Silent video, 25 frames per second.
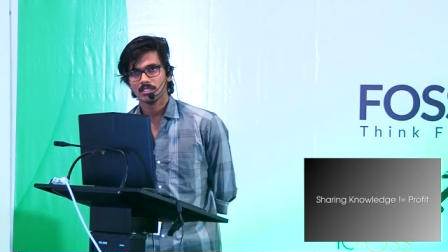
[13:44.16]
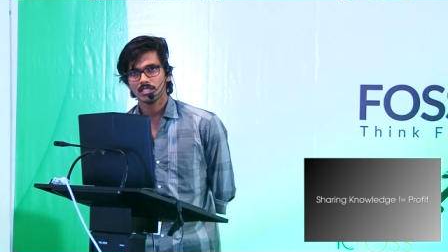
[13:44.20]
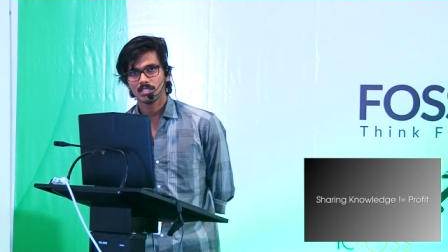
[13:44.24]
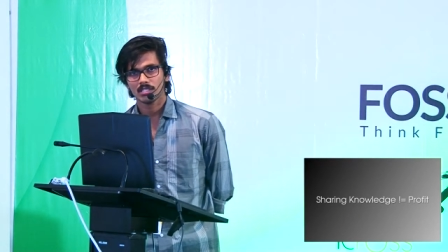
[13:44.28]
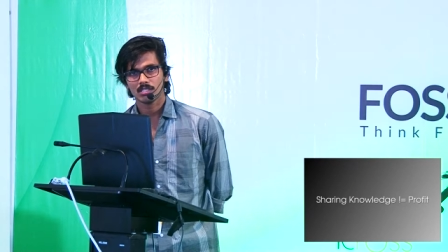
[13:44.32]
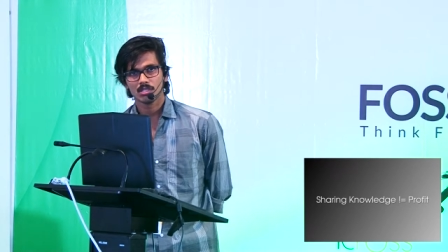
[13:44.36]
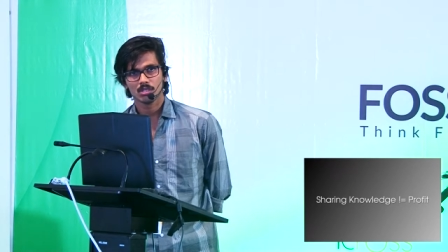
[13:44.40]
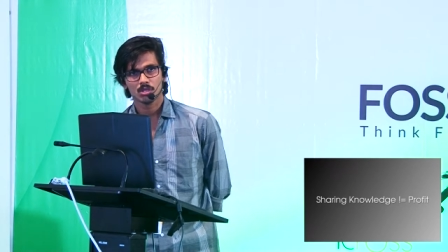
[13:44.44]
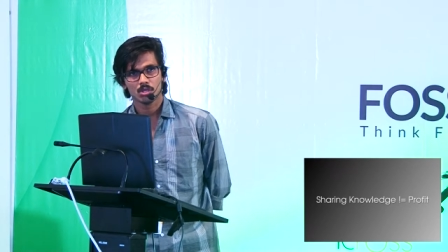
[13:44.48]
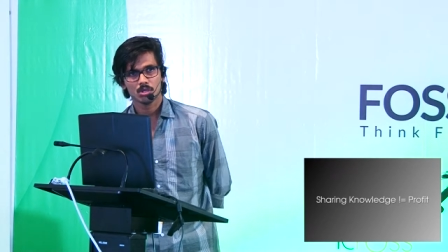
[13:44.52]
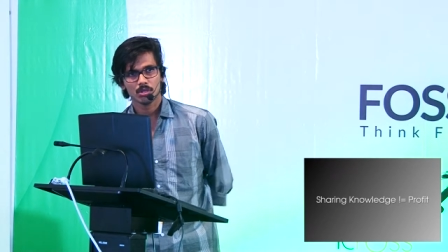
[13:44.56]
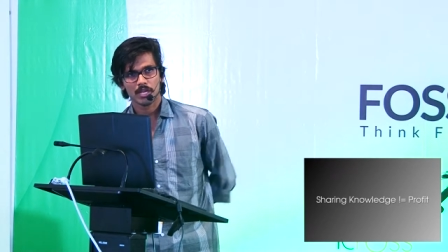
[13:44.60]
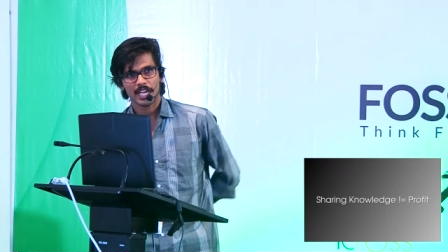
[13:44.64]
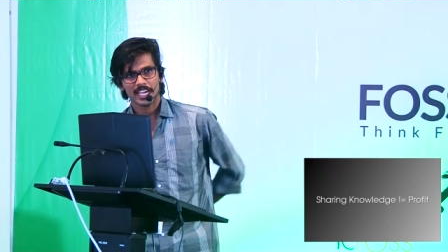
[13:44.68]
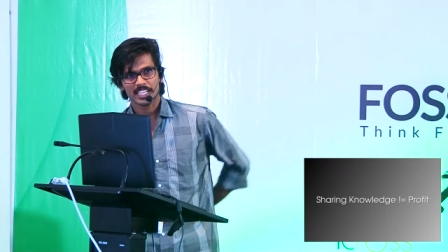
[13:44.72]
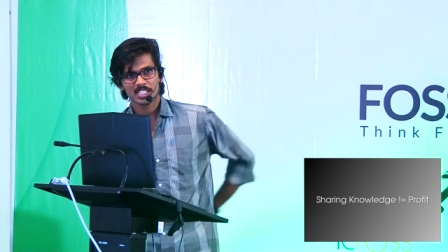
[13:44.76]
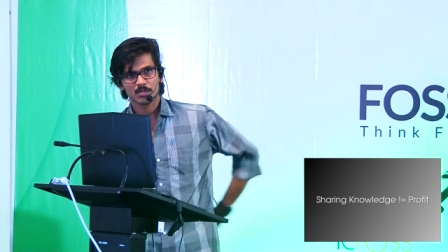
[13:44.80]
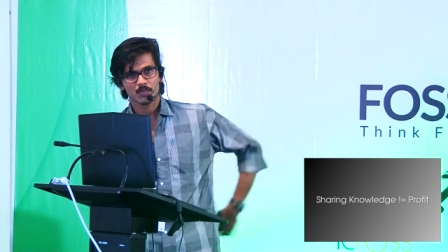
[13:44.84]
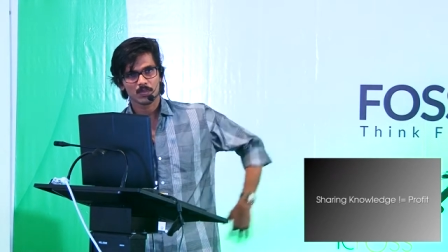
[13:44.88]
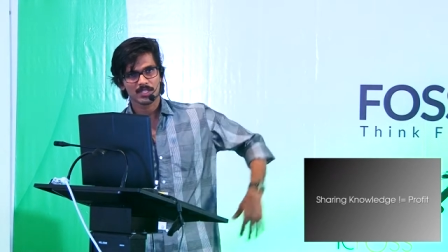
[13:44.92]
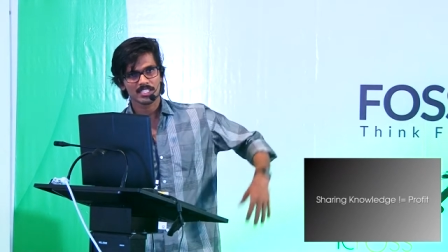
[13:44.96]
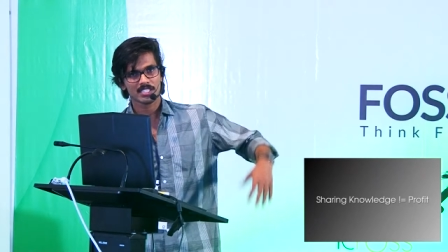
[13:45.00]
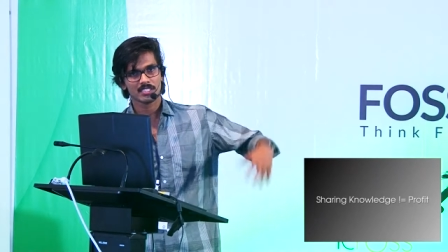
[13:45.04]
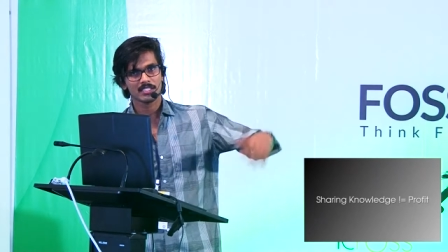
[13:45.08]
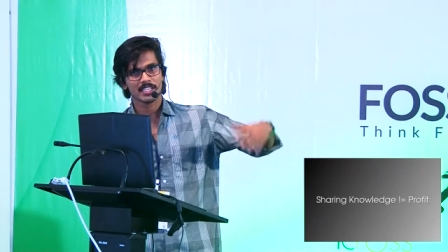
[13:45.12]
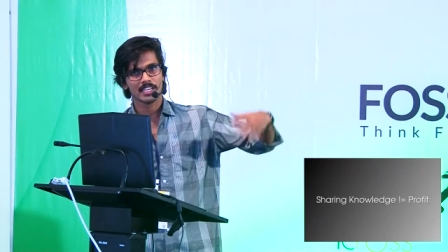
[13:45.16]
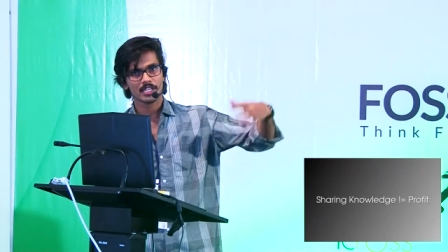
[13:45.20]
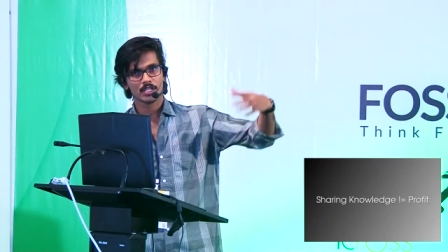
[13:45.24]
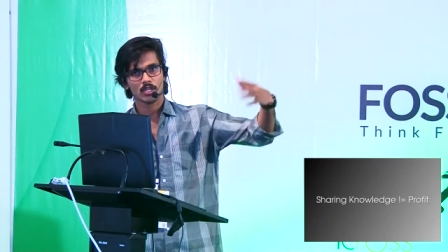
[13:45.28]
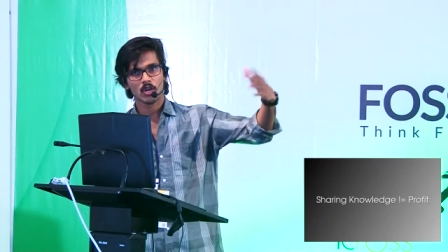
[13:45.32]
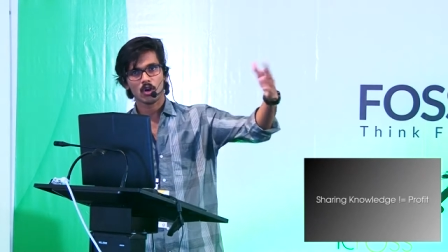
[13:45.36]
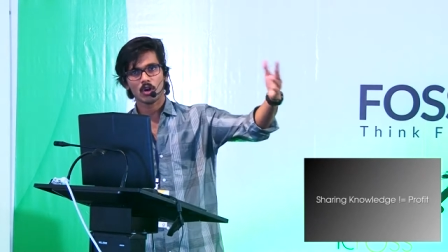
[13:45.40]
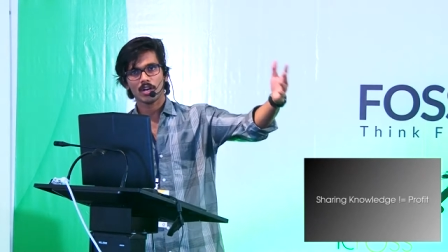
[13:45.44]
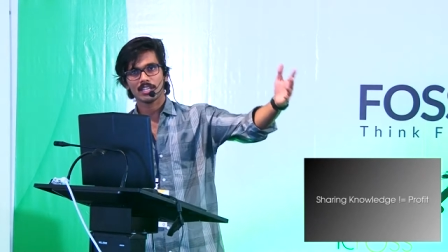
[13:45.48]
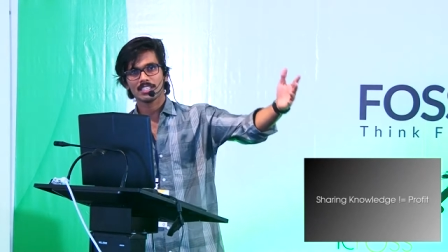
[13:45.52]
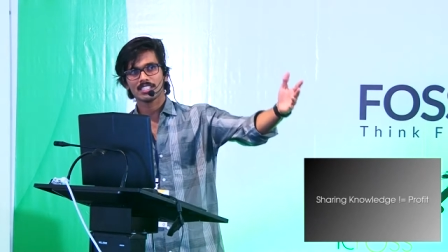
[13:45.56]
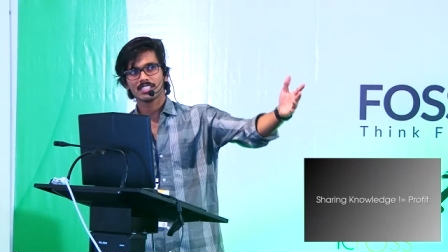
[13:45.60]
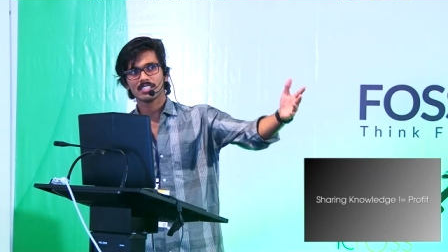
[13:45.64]
just to express their
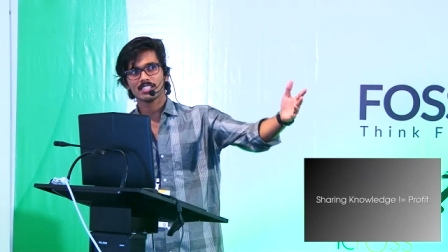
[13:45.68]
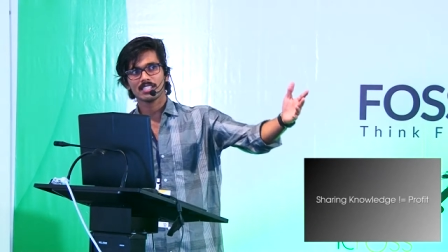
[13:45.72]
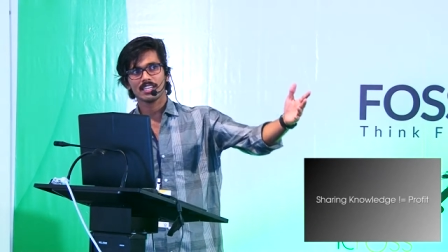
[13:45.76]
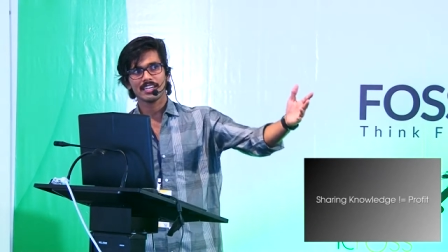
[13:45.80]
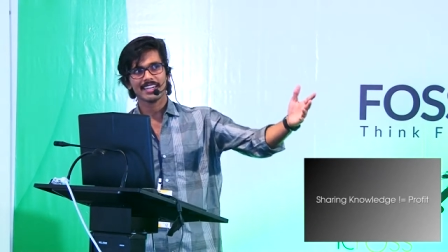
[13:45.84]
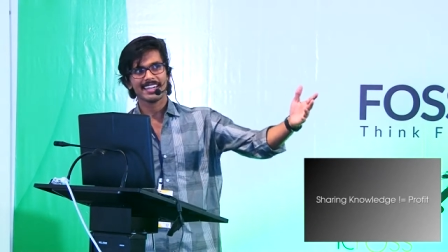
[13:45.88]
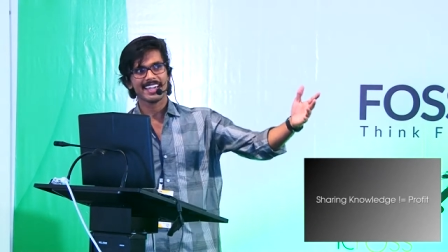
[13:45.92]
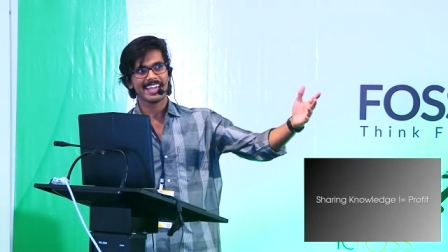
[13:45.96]
knowledge,